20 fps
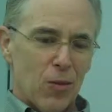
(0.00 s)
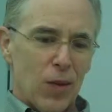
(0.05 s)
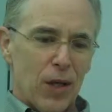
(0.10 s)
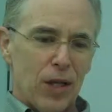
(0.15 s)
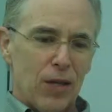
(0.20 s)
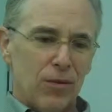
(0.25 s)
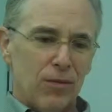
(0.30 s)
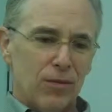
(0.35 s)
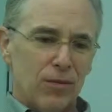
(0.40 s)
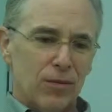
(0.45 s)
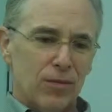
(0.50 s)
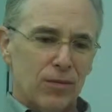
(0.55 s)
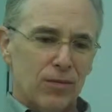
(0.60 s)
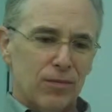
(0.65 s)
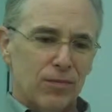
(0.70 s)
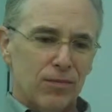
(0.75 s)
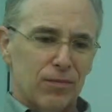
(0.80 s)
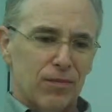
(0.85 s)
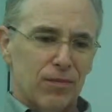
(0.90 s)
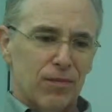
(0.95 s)
Well,
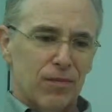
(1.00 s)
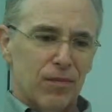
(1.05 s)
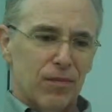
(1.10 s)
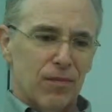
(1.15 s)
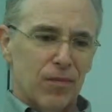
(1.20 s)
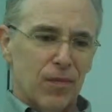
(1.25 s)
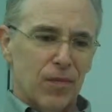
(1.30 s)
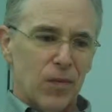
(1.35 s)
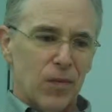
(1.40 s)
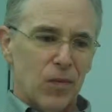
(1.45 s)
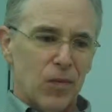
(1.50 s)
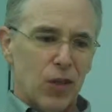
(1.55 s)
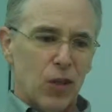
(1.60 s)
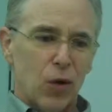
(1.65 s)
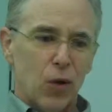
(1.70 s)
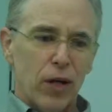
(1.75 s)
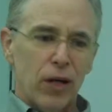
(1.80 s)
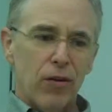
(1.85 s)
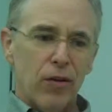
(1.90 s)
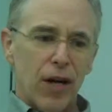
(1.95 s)

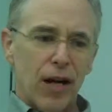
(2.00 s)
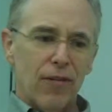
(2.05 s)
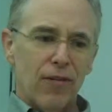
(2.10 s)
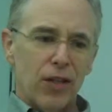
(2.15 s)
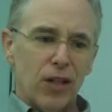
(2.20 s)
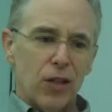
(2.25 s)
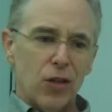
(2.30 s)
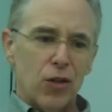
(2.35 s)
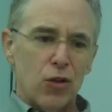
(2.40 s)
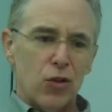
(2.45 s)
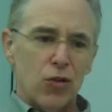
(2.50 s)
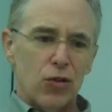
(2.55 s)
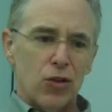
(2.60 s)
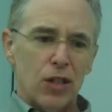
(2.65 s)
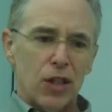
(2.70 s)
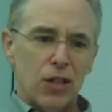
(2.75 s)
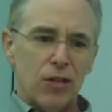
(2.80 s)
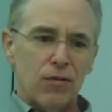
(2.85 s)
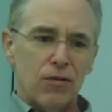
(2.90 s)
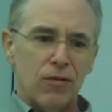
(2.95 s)
choreographing a new
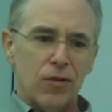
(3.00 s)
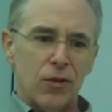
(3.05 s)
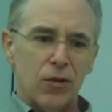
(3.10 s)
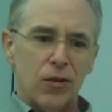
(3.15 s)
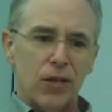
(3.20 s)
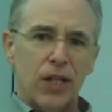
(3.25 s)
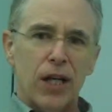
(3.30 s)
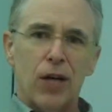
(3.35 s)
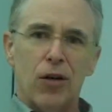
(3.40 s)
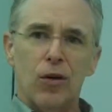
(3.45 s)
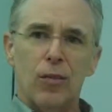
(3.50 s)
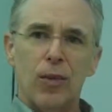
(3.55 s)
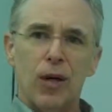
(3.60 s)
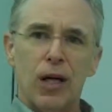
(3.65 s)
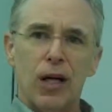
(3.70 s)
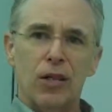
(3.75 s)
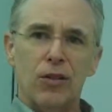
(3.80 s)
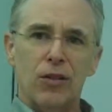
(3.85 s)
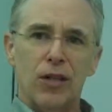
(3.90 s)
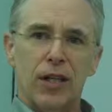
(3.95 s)
scene for
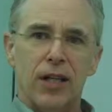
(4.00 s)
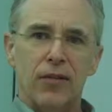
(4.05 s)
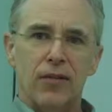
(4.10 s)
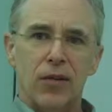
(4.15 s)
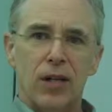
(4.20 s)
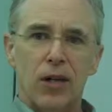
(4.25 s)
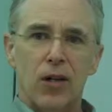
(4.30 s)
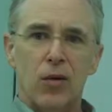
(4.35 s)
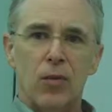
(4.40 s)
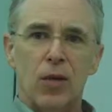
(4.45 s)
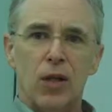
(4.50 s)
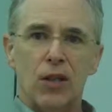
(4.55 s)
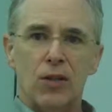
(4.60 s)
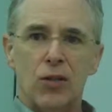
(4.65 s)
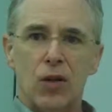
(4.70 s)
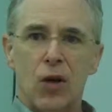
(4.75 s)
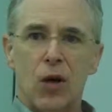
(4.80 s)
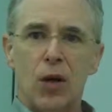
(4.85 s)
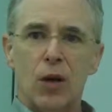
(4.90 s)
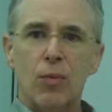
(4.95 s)
Carabosse. I have
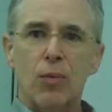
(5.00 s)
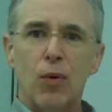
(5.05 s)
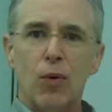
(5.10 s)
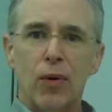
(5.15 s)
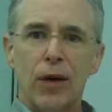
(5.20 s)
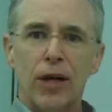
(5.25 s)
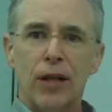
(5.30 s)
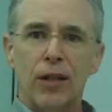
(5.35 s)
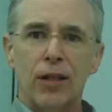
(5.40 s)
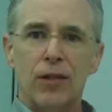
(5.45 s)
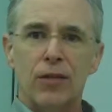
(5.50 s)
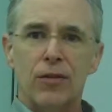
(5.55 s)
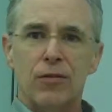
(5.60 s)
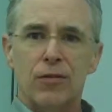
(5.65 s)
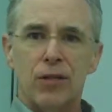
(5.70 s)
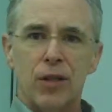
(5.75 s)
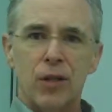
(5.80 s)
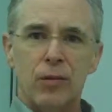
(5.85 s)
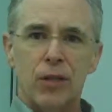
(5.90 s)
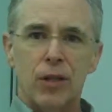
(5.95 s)
Carabosse on point. It's
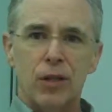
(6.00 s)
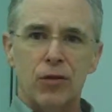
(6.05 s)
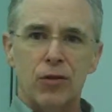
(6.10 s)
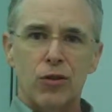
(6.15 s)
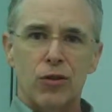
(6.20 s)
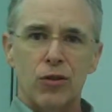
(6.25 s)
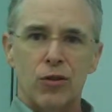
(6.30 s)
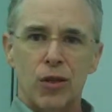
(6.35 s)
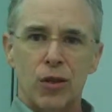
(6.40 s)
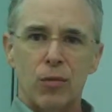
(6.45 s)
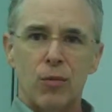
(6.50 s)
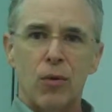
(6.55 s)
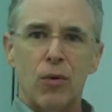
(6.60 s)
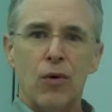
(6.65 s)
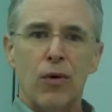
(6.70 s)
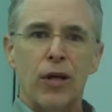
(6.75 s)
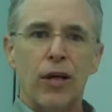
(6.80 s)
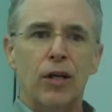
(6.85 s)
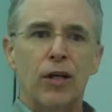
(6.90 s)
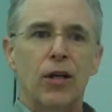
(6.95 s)
female, she's on
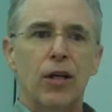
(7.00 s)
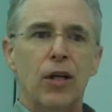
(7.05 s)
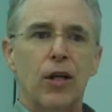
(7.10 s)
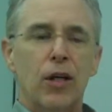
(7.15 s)
point.